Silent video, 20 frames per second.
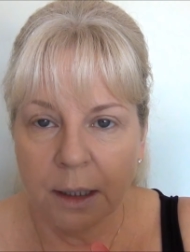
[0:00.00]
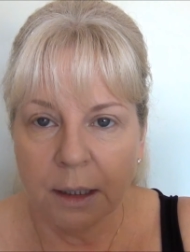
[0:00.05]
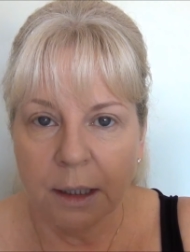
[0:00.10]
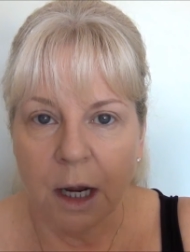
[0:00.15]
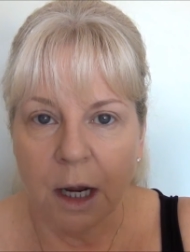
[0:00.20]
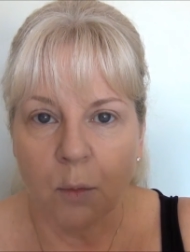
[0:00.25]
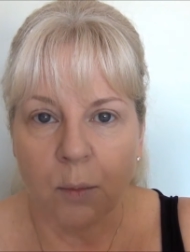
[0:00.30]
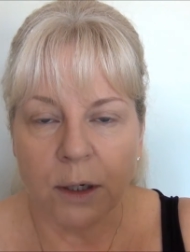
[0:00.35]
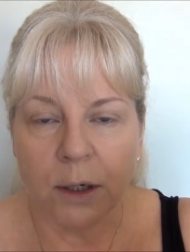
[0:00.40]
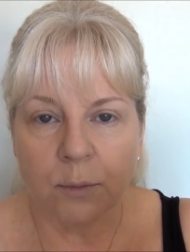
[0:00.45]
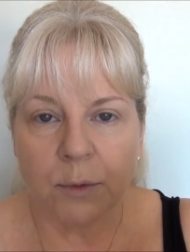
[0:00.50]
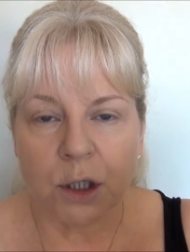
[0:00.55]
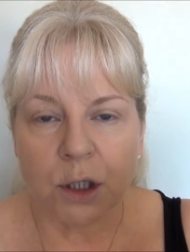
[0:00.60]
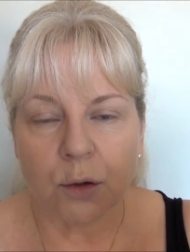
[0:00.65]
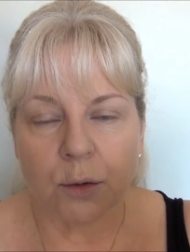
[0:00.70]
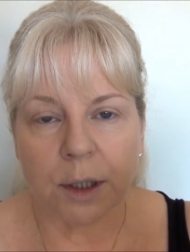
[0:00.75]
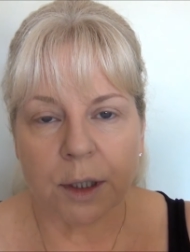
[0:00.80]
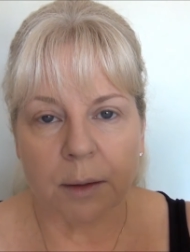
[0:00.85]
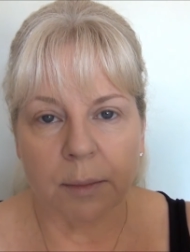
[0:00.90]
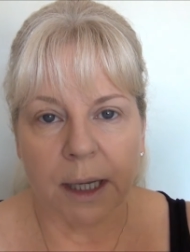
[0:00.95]
Now, when we're
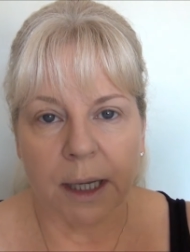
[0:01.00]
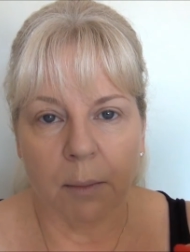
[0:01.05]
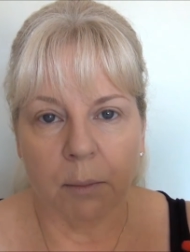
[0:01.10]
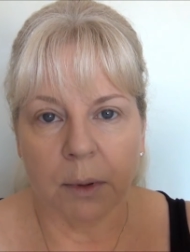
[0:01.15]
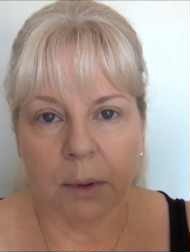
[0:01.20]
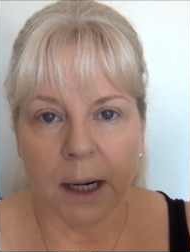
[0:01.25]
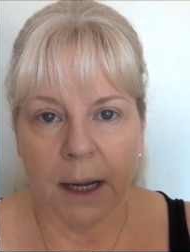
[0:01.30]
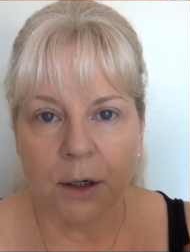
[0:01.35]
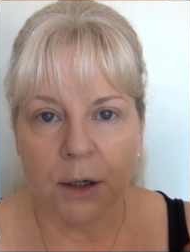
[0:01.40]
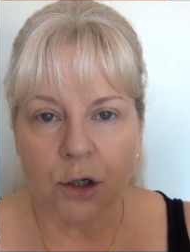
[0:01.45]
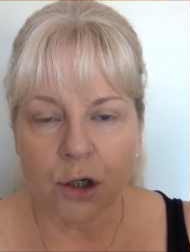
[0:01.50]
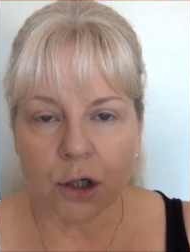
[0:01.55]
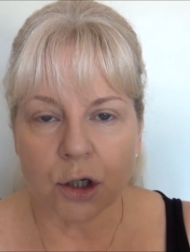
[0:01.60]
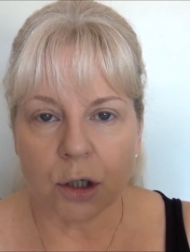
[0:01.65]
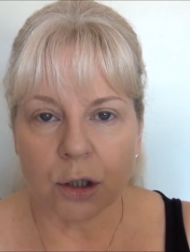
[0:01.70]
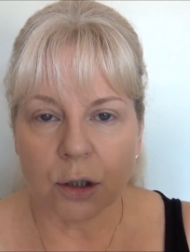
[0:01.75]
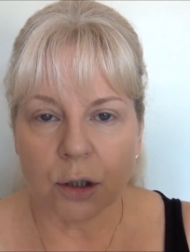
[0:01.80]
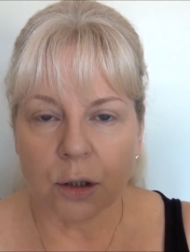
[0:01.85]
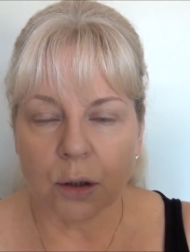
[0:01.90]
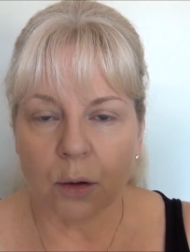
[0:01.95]
talking about
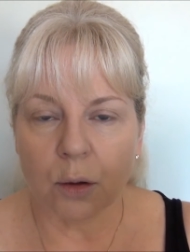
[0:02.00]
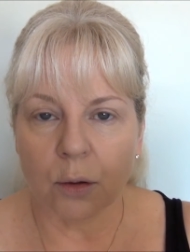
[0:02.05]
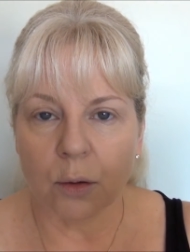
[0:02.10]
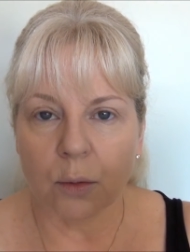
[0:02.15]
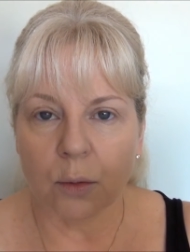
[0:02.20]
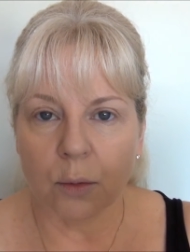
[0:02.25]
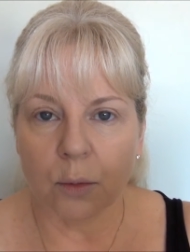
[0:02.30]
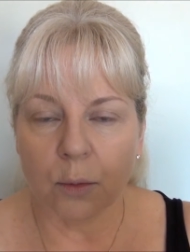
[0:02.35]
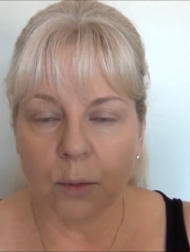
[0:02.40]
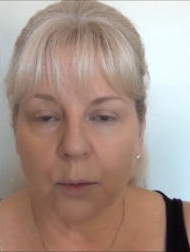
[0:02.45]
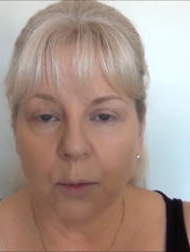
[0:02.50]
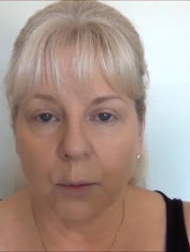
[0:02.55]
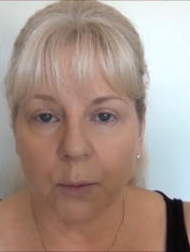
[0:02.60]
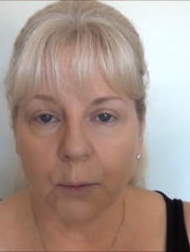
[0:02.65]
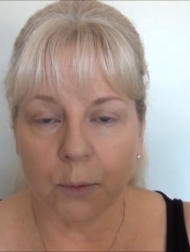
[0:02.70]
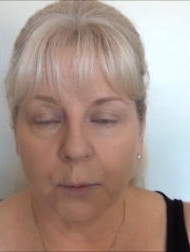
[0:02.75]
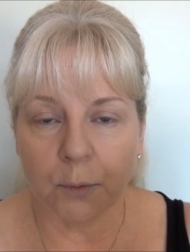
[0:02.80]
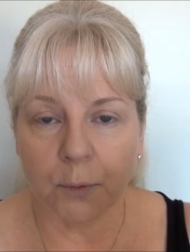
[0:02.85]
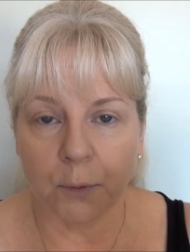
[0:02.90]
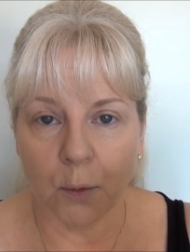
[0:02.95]
blush
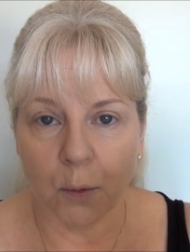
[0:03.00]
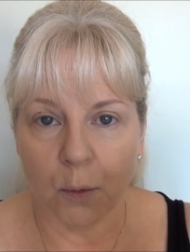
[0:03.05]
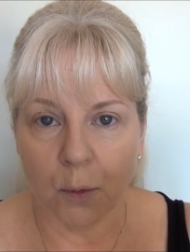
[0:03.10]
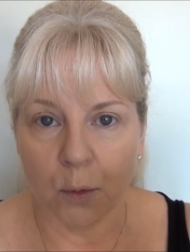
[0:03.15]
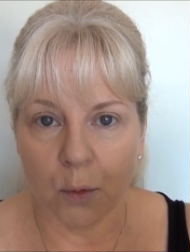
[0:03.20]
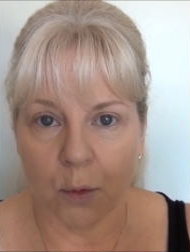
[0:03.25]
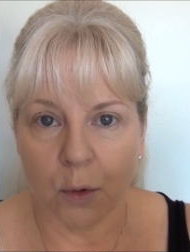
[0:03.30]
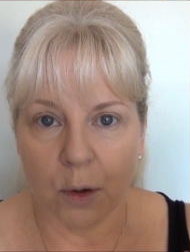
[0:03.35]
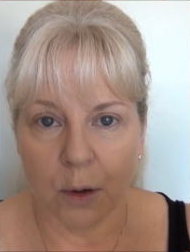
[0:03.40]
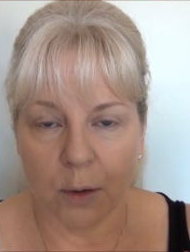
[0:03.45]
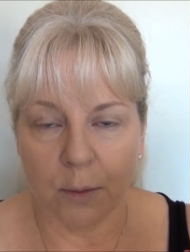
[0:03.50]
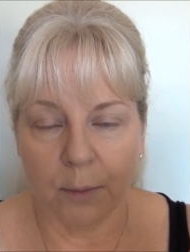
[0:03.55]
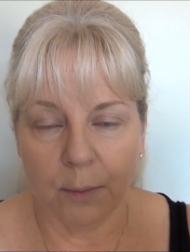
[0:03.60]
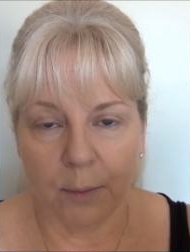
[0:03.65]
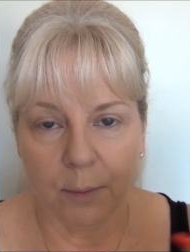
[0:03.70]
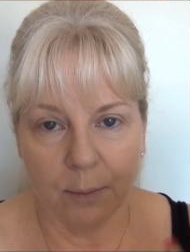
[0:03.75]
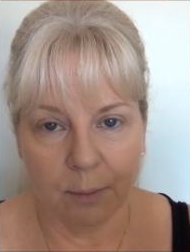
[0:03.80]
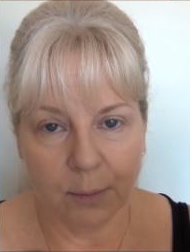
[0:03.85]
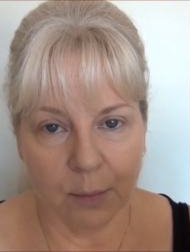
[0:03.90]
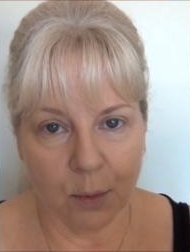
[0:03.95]
for
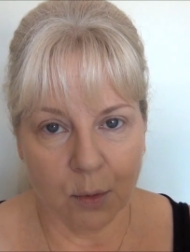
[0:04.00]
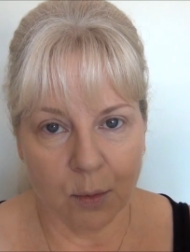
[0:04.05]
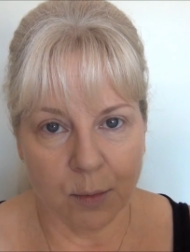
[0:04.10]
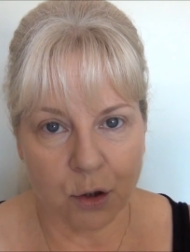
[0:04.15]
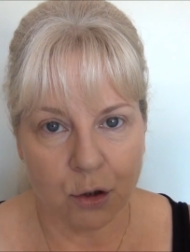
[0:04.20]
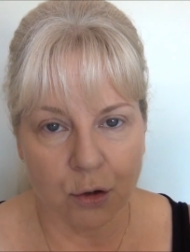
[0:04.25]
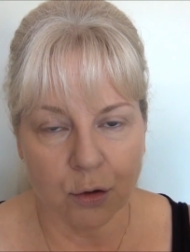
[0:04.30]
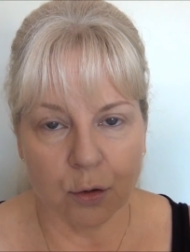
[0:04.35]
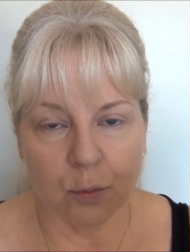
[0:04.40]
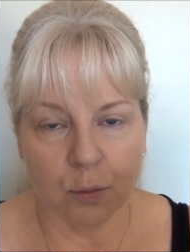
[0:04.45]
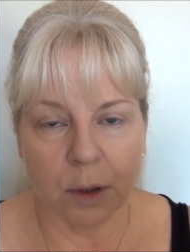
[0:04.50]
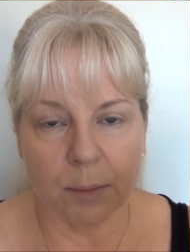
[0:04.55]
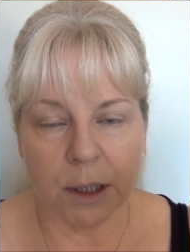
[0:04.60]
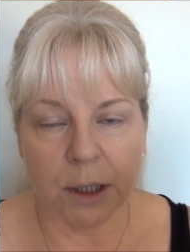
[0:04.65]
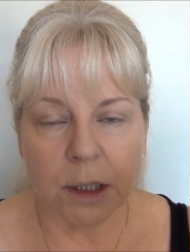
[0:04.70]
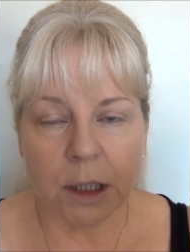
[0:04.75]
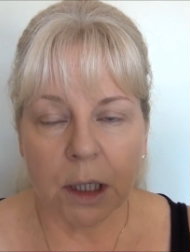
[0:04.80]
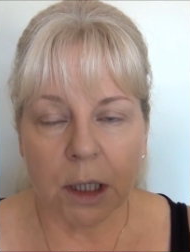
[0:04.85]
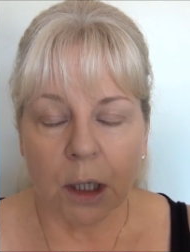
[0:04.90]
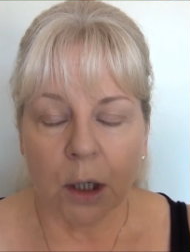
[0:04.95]
more mature
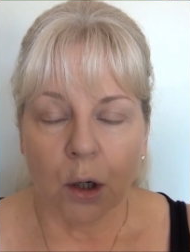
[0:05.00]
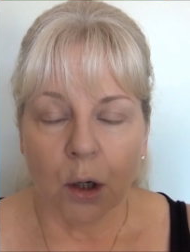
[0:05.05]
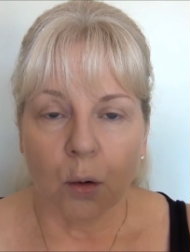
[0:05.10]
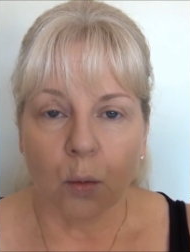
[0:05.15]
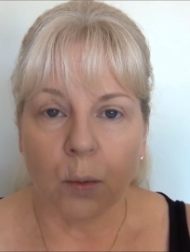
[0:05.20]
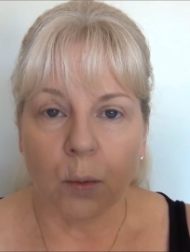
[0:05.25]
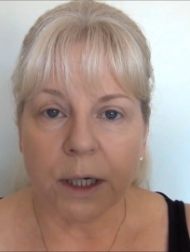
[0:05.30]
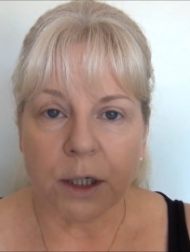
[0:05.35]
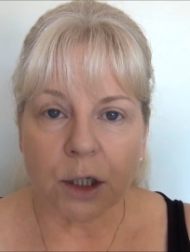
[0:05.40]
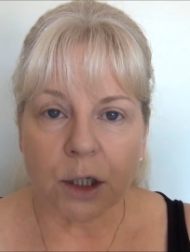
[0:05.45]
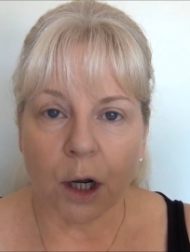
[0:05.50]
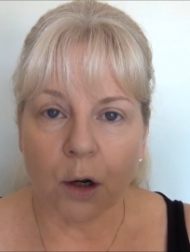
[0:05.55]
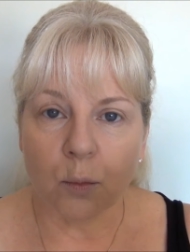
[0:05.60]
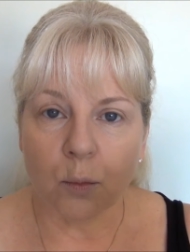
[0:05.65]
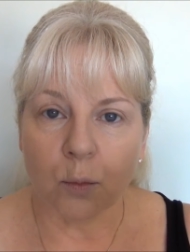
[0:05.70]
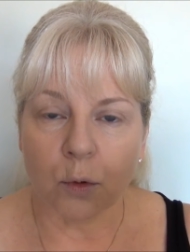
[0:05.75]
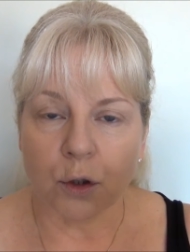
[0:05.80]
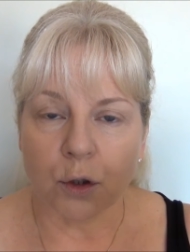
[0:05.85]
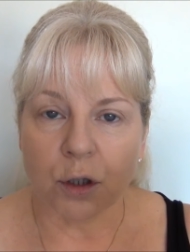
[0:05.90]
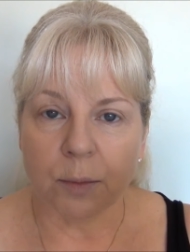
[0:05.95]
women, we
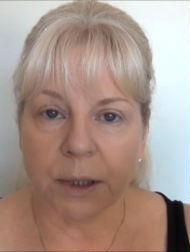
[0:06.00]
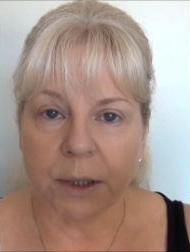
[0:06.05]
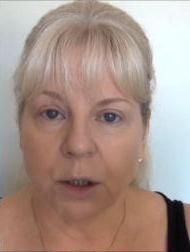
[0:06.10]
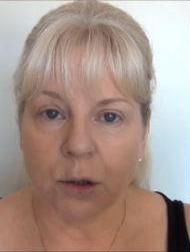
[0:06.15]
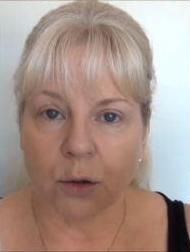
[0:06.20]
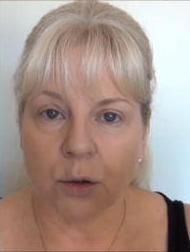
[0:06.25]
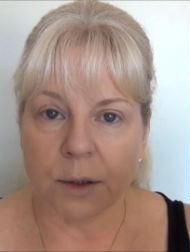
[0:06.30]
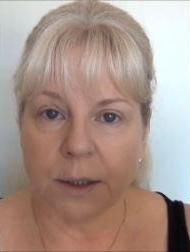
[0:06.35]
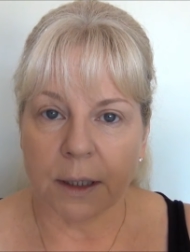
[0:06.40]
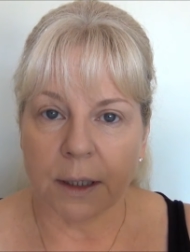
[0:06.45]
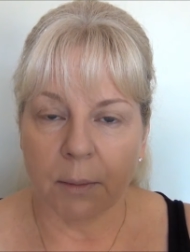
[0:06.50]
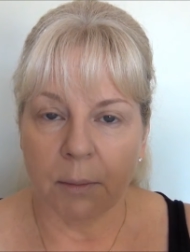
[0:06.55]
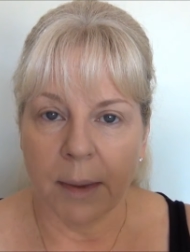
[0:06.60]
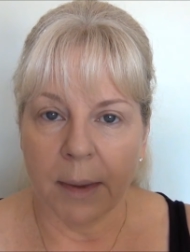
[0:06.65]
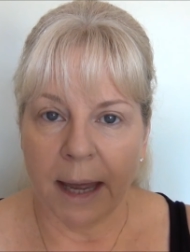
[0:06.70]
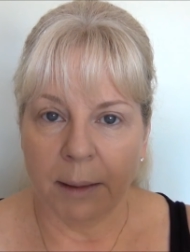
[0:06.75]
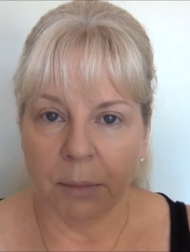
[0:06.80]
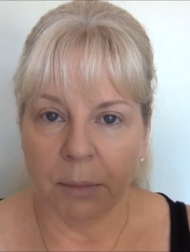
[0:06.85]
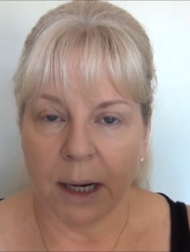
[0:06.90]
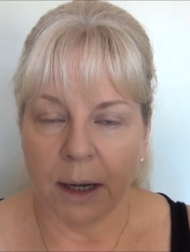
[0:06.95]
don't want to be using a
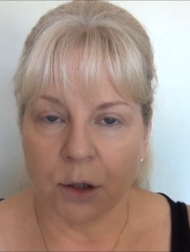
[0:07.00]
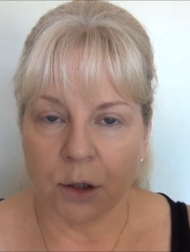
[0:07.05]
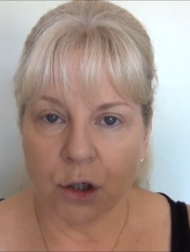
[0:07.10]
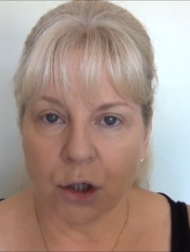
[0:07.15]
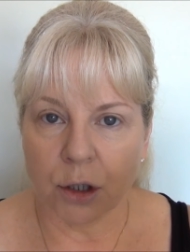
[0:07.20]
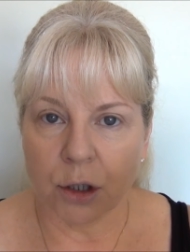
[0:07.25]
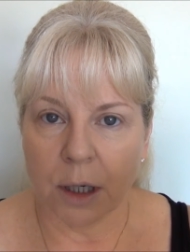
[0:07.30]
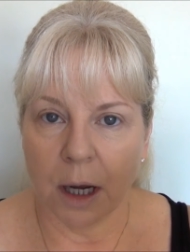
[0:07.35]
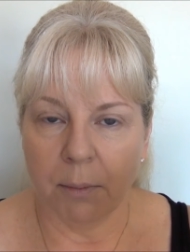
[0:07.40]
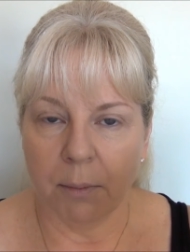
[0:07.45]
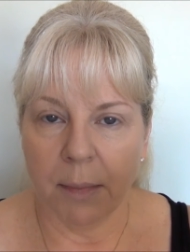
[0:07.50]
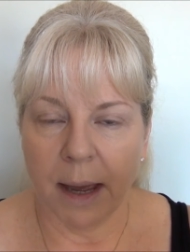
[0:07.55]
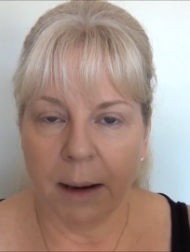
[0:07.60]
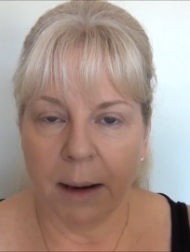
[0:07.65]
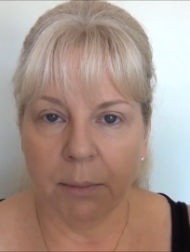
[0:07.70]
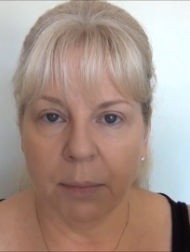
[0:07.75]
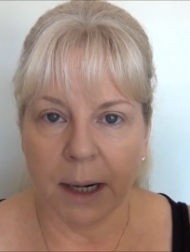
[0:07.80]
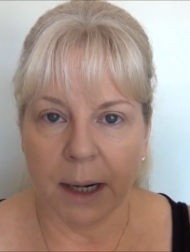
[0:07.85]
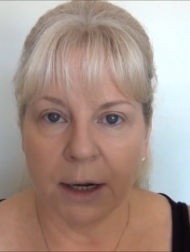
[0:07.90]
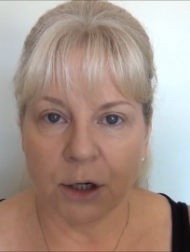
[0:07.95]
matte blush. A
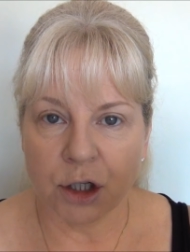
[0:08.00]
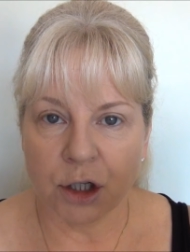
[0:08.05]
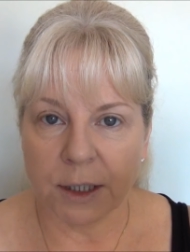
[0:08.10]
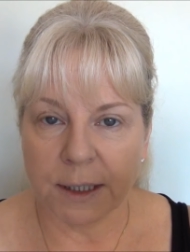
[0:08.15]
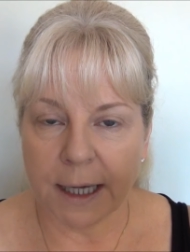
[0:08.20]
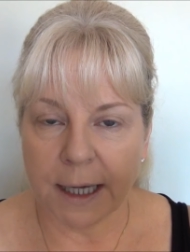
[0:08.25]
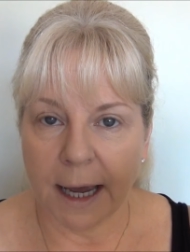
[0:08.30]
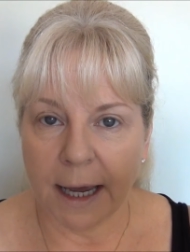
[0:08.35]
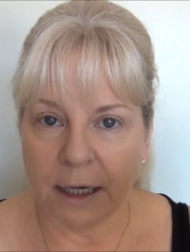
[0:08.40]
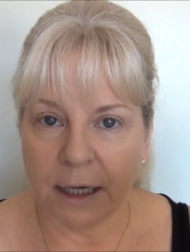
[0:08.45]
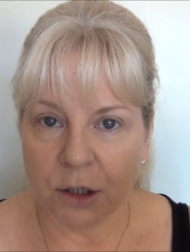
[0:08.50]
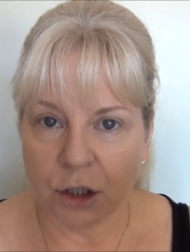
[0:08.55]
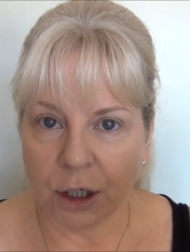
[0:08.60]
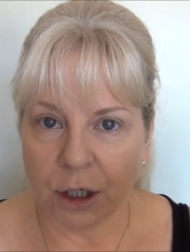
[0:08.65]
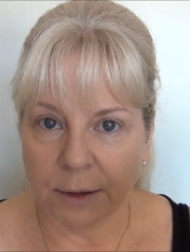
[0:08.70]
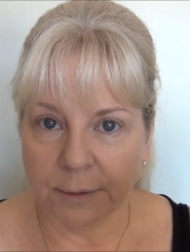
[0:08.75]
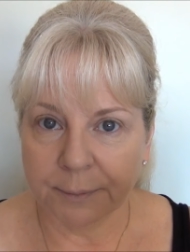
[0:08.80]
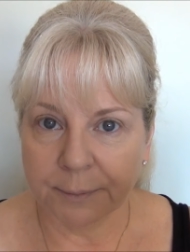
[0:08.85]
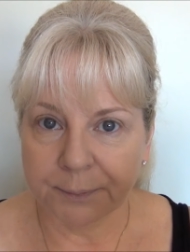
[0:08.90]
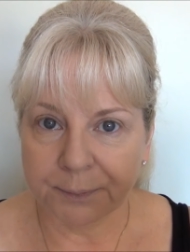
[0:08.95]
matte blush is
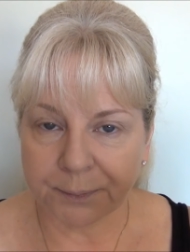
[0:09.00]
aging.